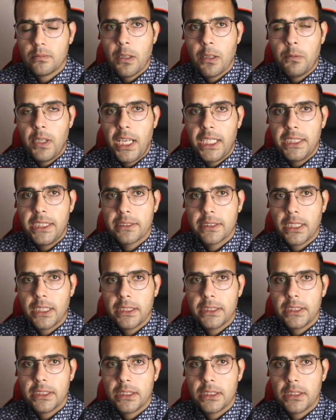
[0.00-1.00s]
wallet
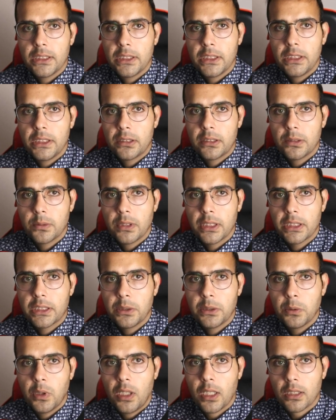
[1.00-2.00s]
ID into a
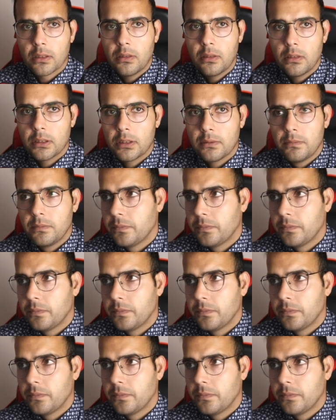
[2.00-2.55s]
QR code.